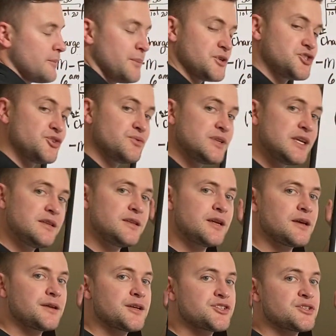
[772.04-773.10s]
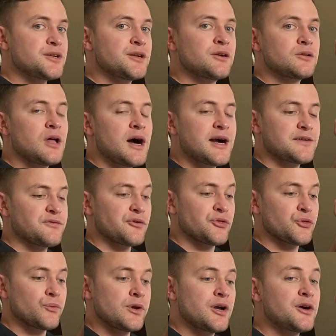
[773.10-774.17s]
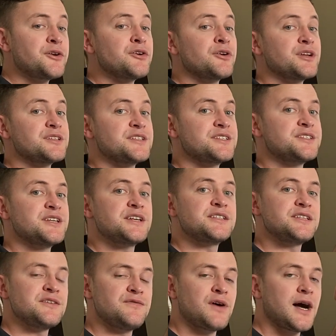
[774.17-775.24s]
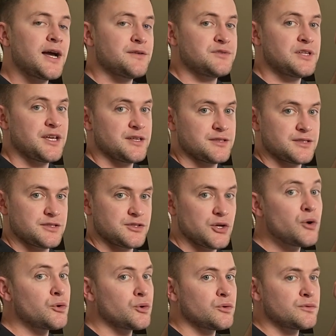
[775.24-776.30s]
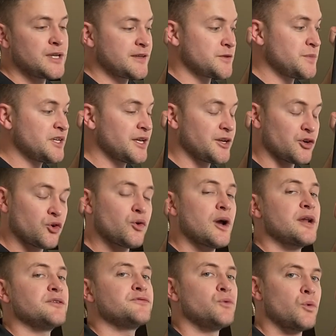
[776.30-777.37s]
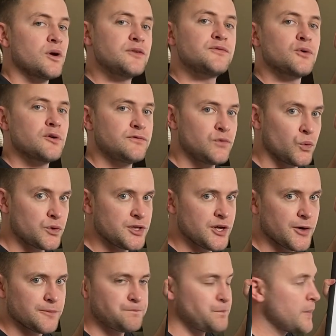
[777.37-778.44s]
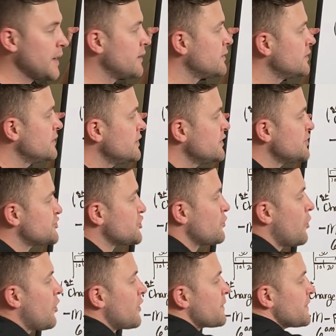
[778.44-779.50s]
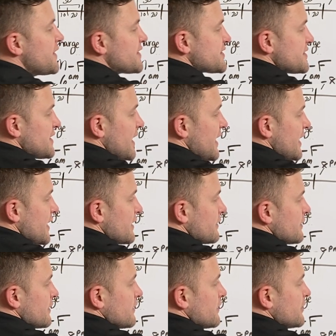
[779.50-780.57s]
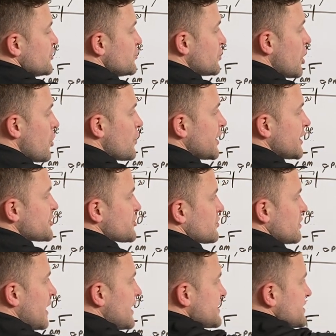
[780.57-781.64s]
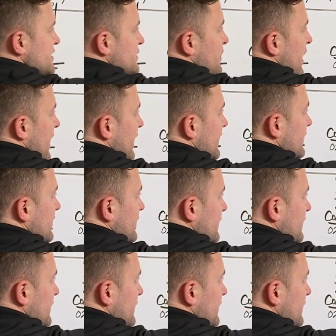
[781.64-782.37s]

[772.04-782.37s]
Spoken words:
But you need the ignition interlock for 365 days total. You have to be getting credit for it for a full year. So on this day, you go and get your license back.